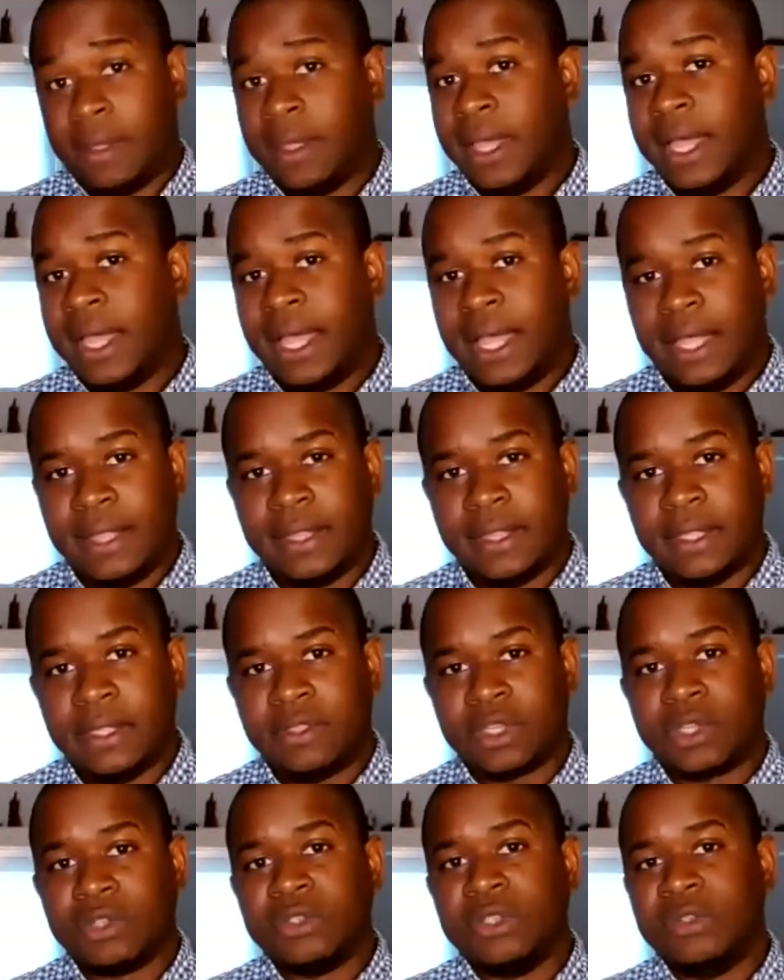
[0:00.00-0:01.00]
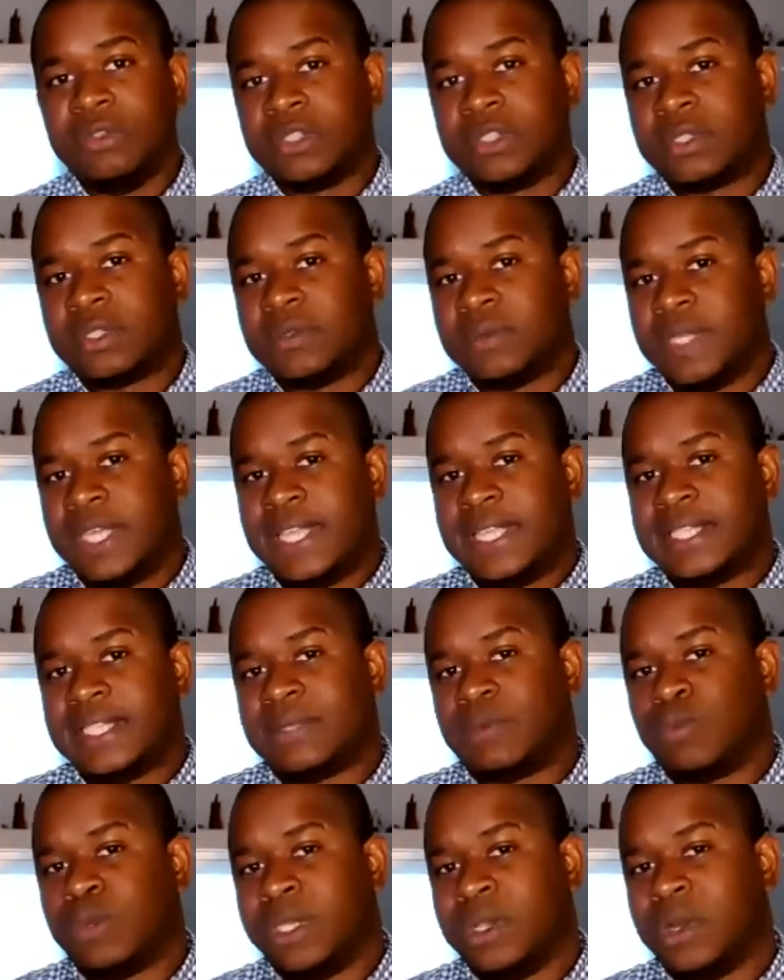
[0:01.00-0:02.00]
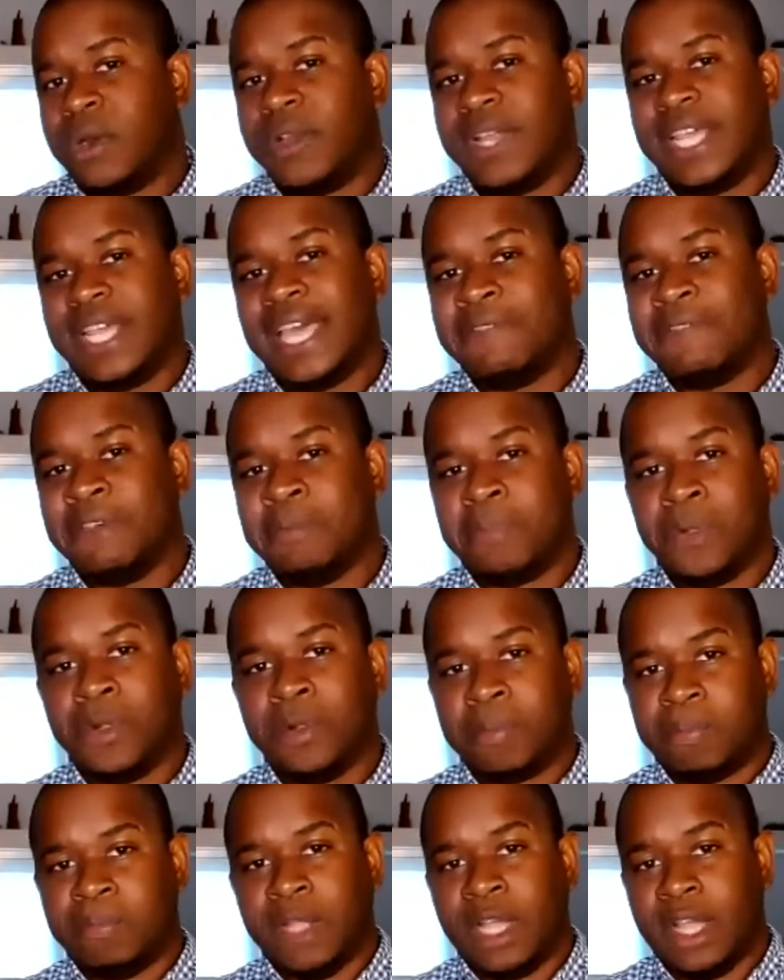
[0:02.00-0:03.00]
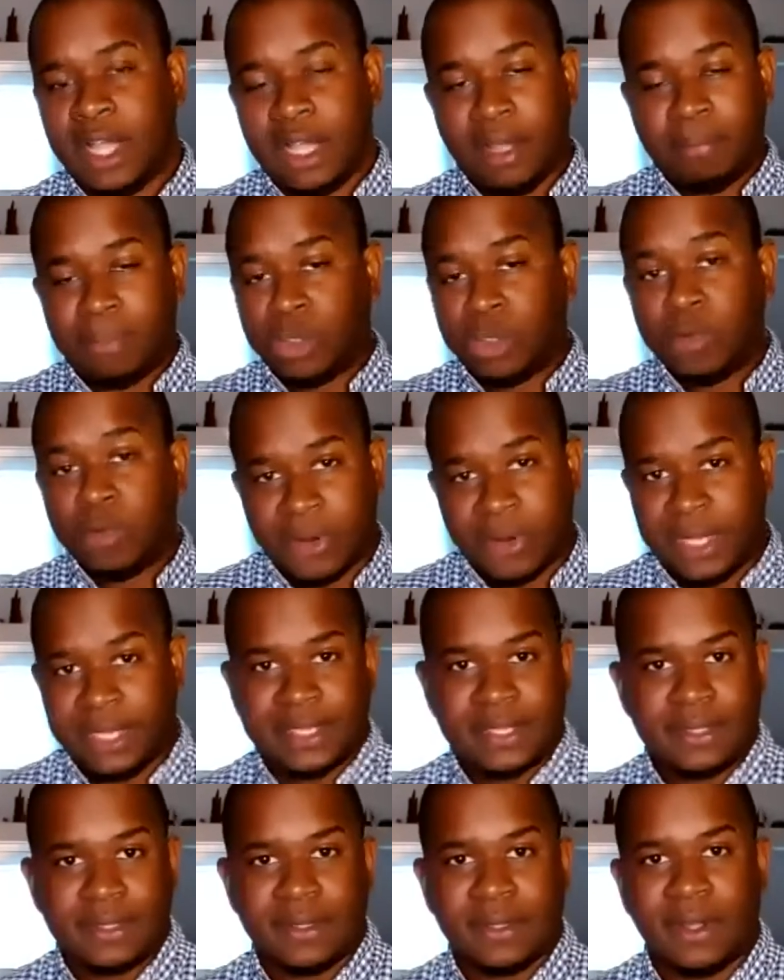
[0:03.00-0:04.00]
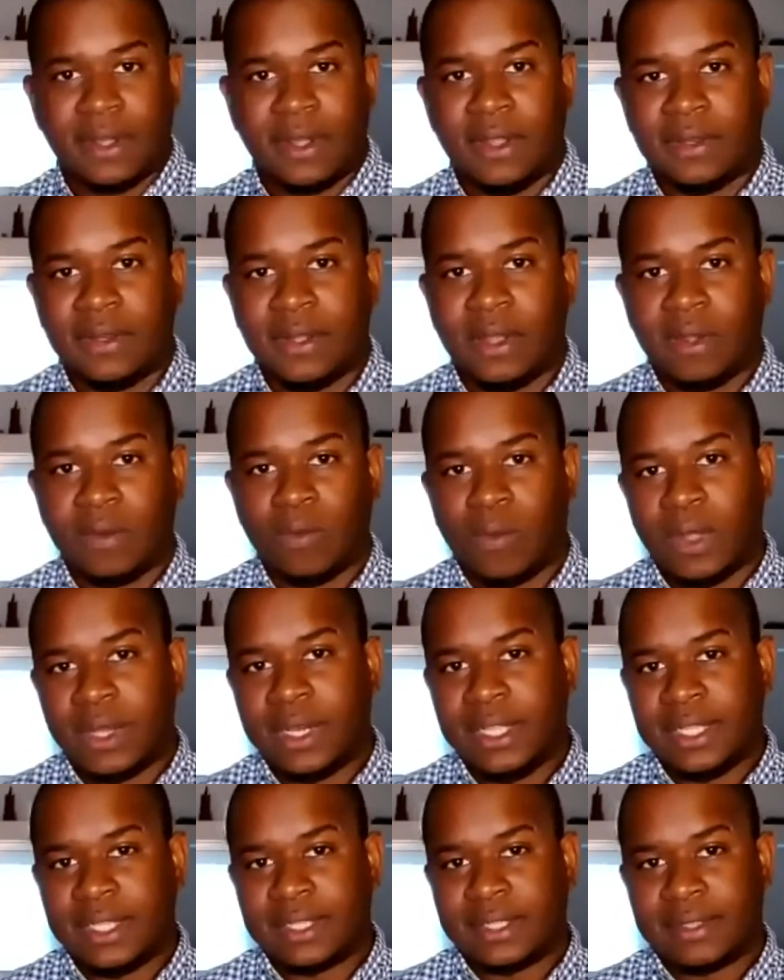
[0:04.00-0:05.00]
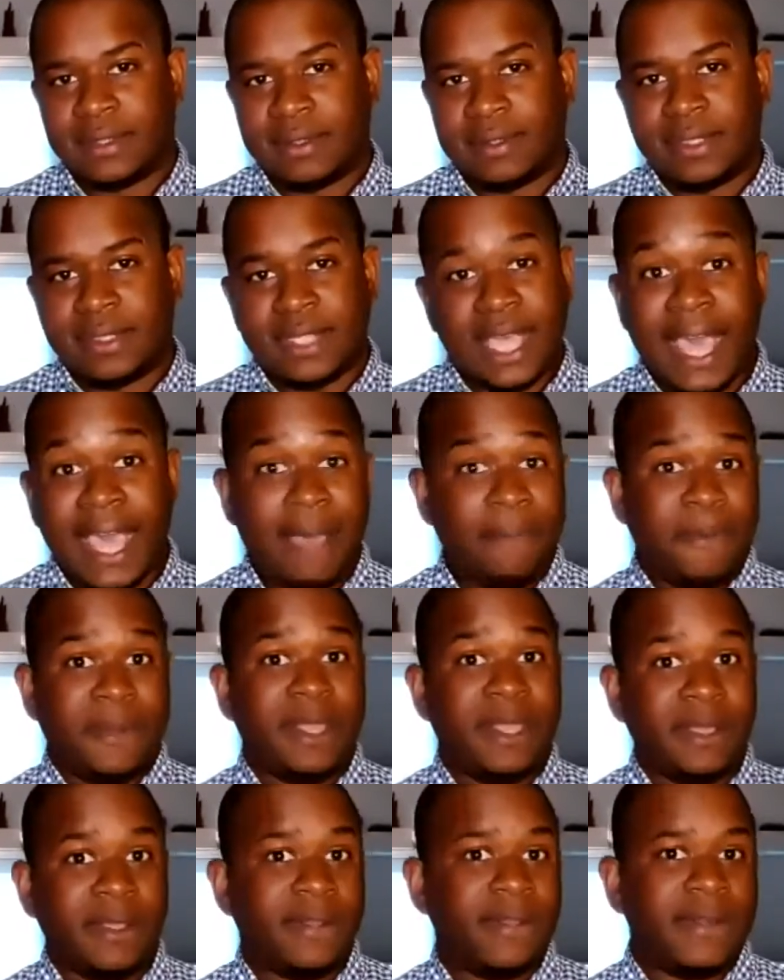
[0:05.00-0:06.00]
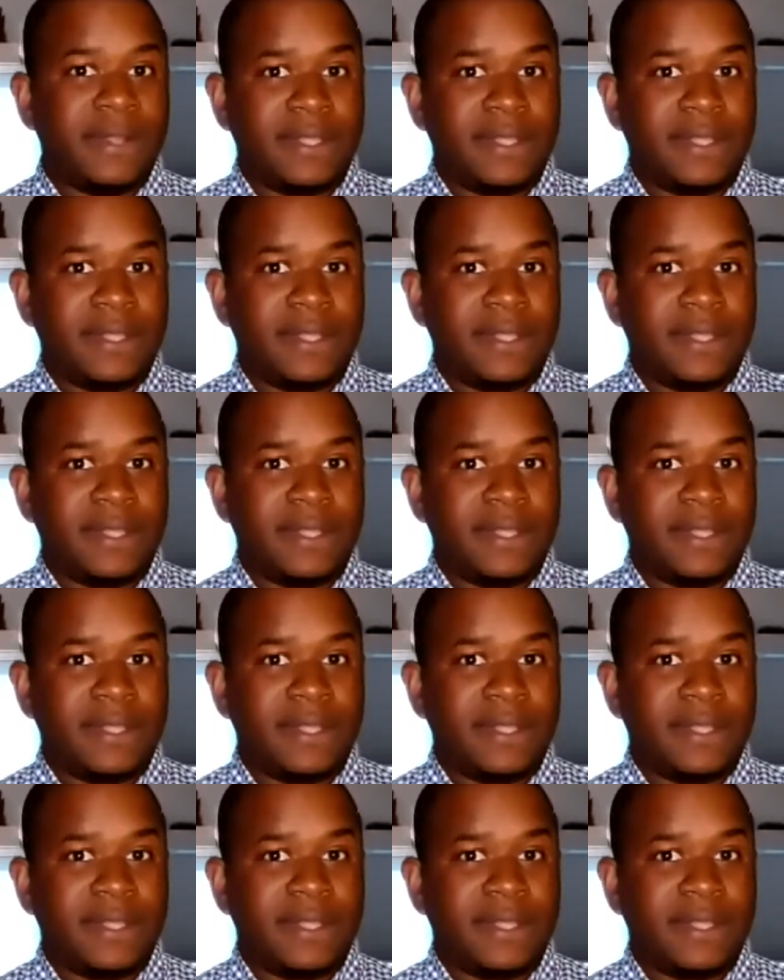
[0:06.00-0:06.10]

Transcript: the good news is we already have a blueprint on what needs to happen here,